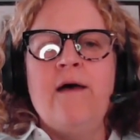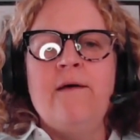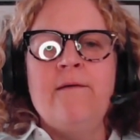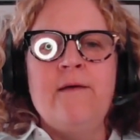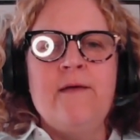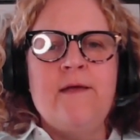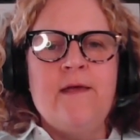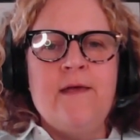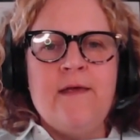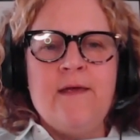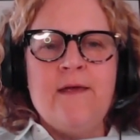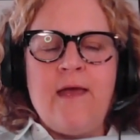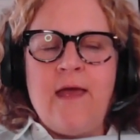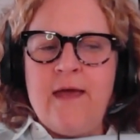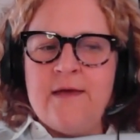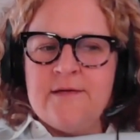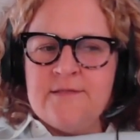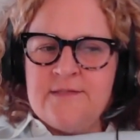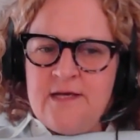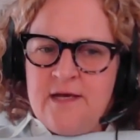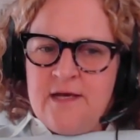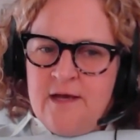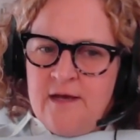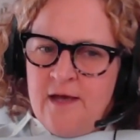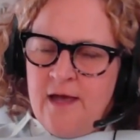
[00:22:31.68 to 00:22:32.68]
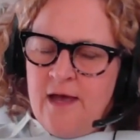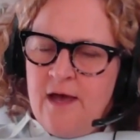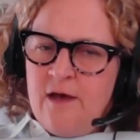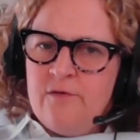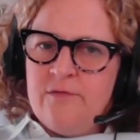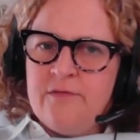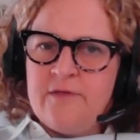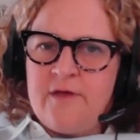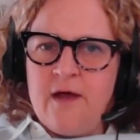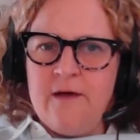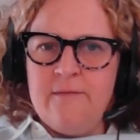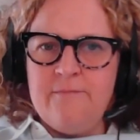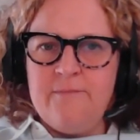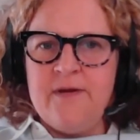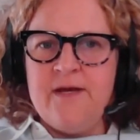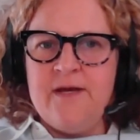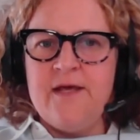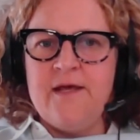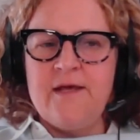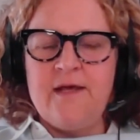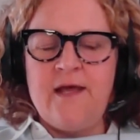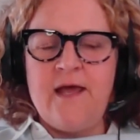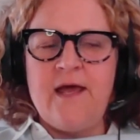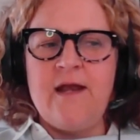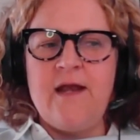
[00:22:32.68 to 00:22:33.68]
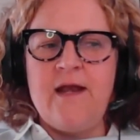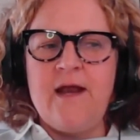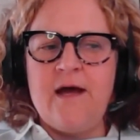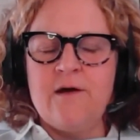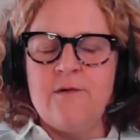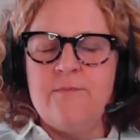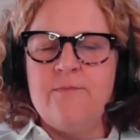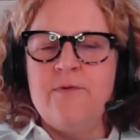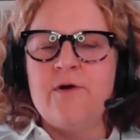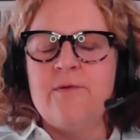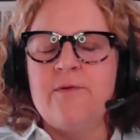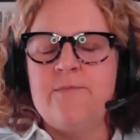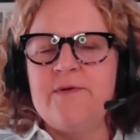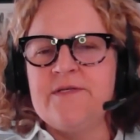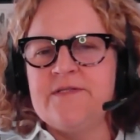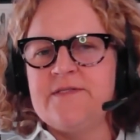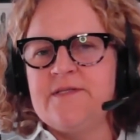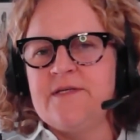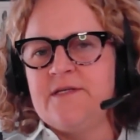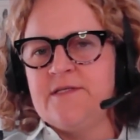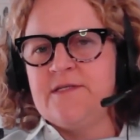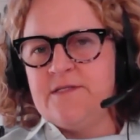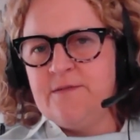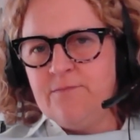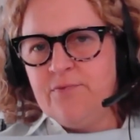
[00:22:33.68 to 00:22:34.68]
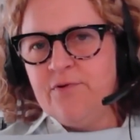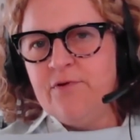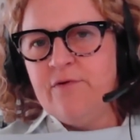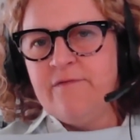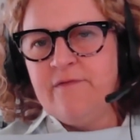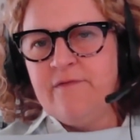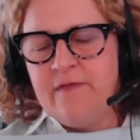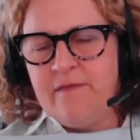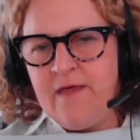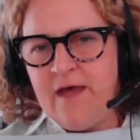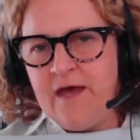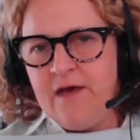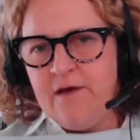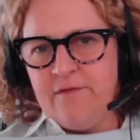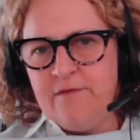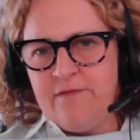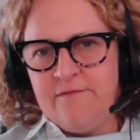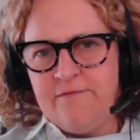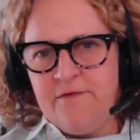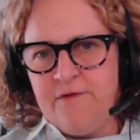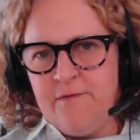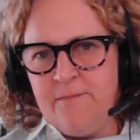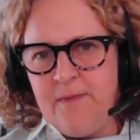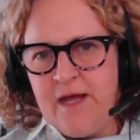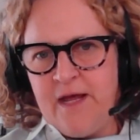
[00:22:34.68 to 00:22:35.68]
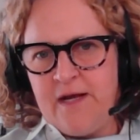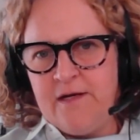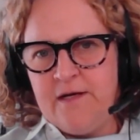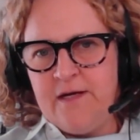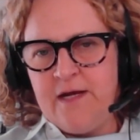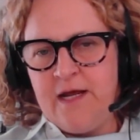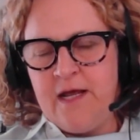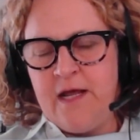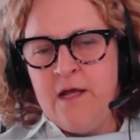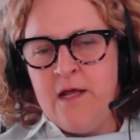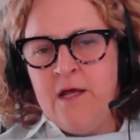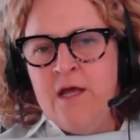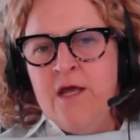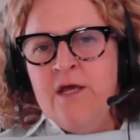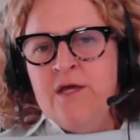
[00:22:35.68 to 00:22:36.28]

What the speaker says: As a health company, again, our purpose is improving the health of humanity.